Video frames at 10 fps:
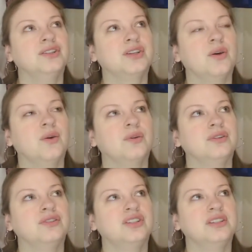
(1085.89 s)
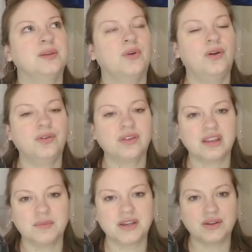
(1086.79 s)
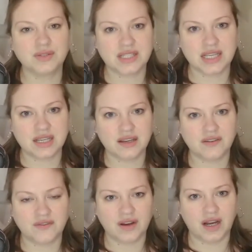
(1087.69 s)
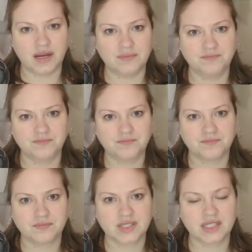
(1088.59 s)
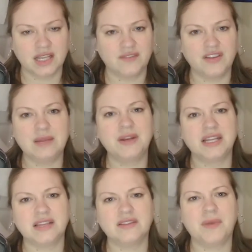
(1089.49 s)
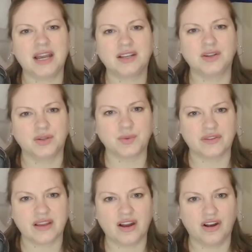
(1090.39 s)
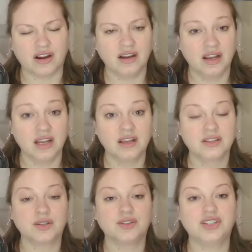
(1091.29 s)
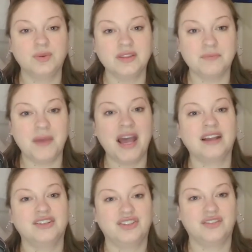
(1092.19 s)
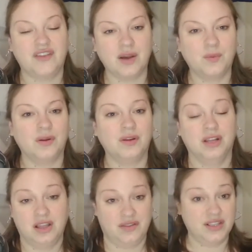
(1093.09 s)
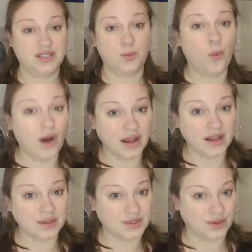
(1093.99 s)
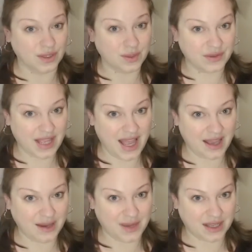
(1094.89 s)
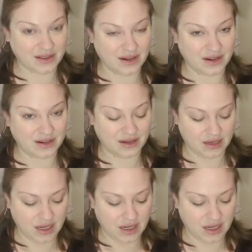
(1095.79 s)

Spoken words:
So she said, well, hold on, let me go see if anybody in the back knows where they are. So she went in the back and she found this one. It was the only one they had back there.